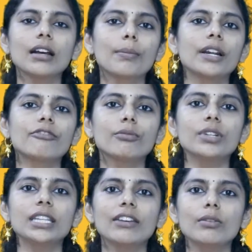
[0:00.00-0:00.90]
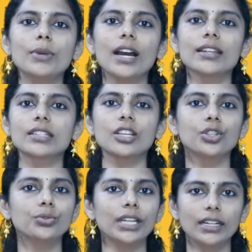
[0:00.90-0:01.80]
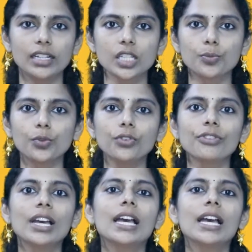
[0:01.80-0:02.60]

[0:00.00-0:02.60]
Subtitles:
Apart from that, they will be asking you the address proof